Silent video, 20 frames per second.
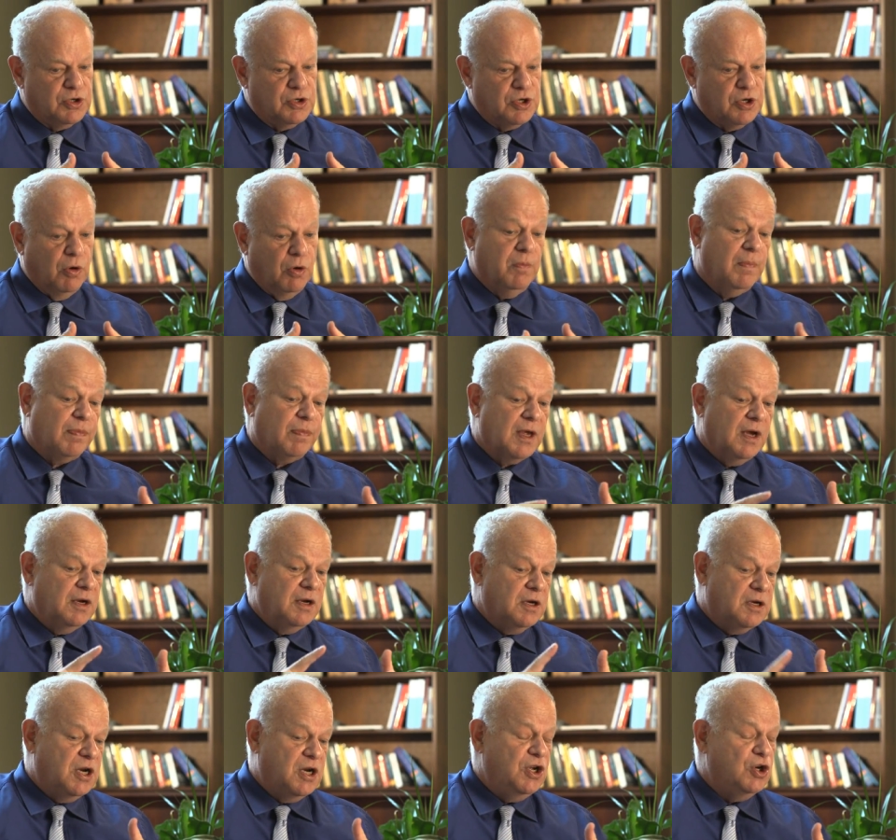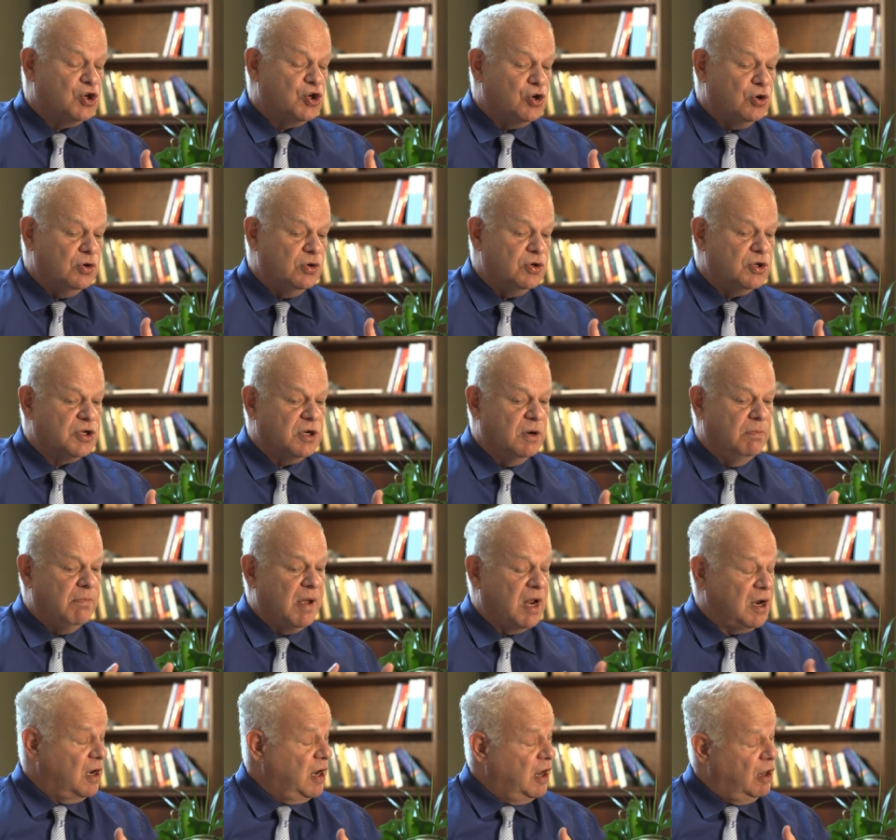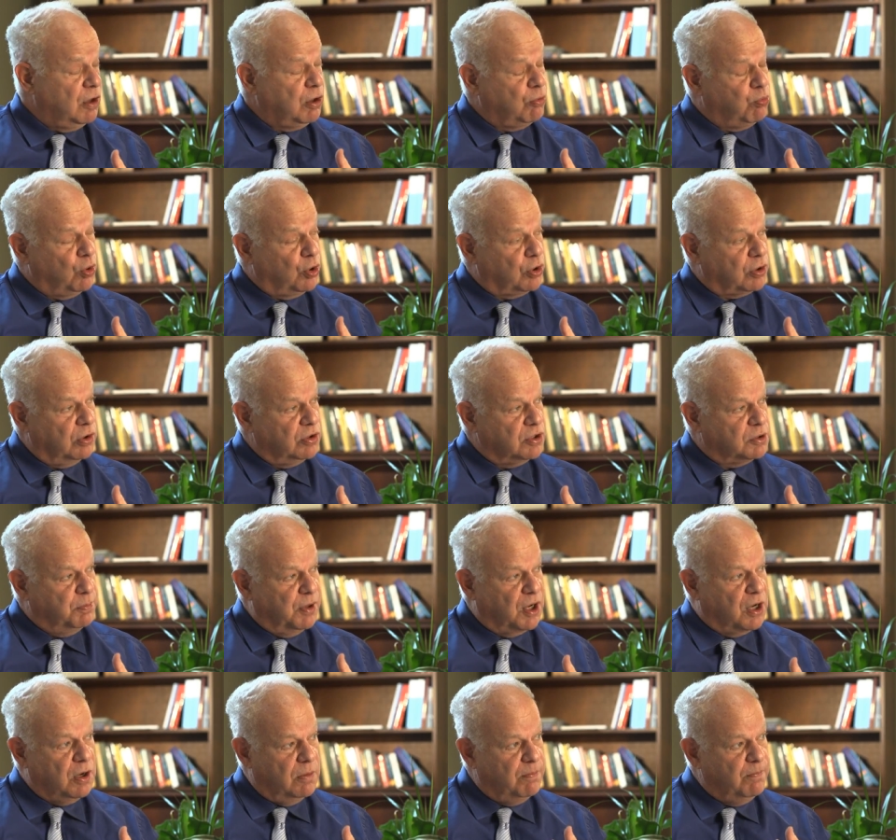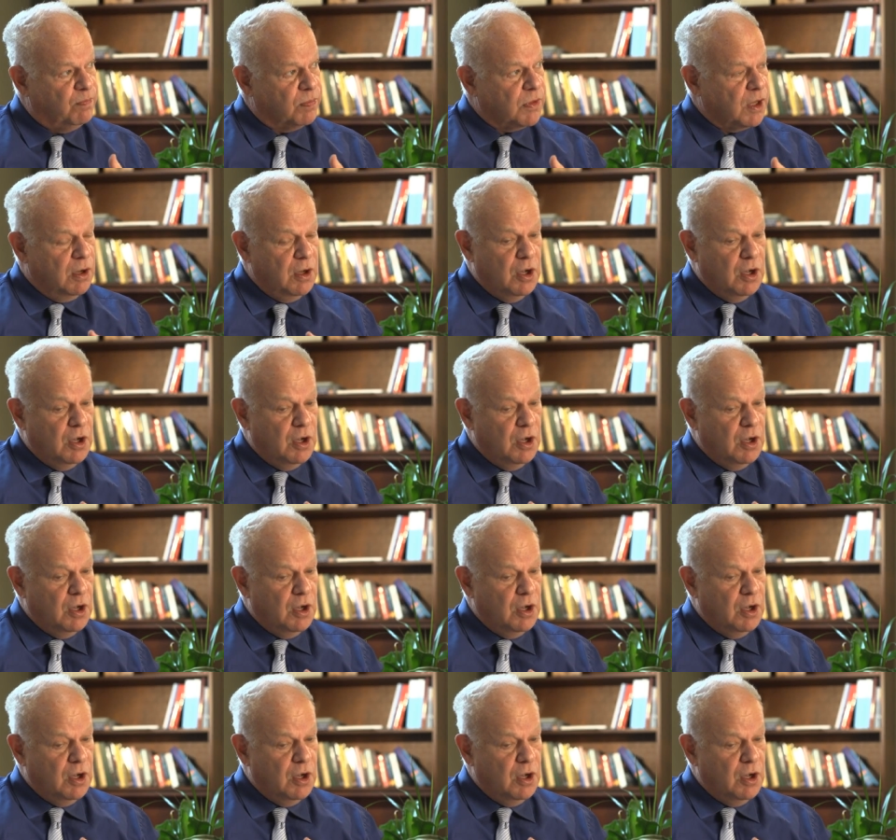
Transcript: So teachers and mental health workers become